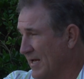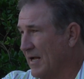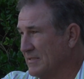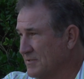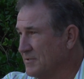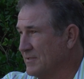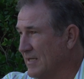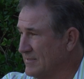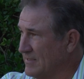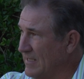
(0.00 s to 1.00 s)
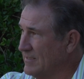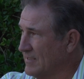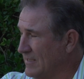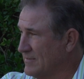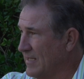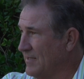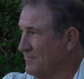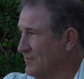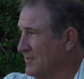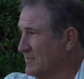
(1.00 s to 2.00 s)
Yeah, out of high school. Yeah, I signed a
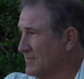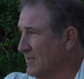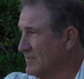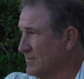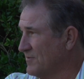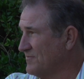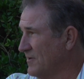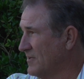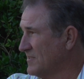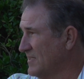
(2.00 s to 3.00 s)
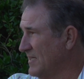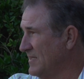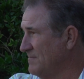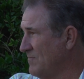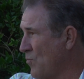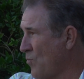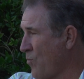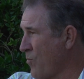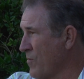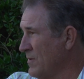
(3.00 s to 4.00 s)
four-year scholarship with Florida State.
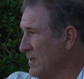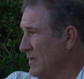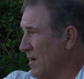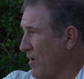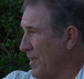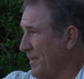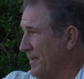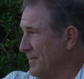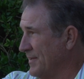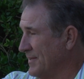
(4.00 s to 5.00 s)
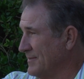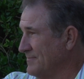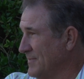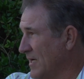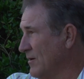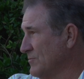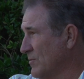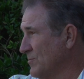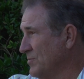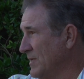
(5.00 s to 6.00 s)
But I always
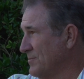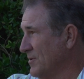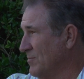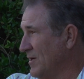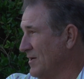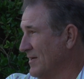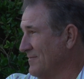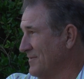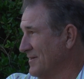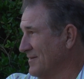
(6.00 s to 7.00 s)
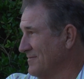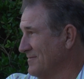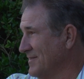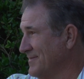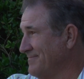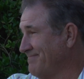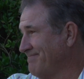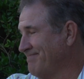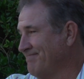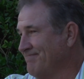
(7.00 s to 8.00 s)
wanted to play pro ball, and I figured
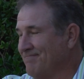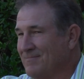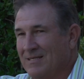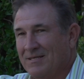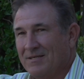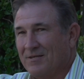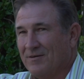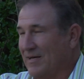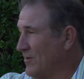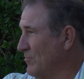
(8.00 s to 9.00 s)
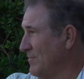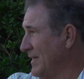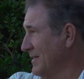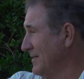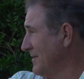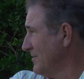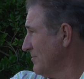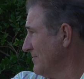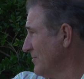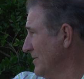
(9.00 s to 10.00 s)
if I don't make it there in
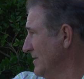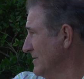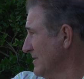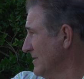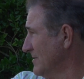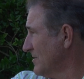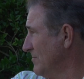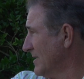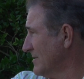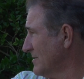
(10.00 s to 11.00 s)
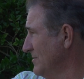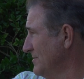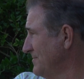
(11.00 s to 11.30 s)
3 or 4 years, I'll just go back to school.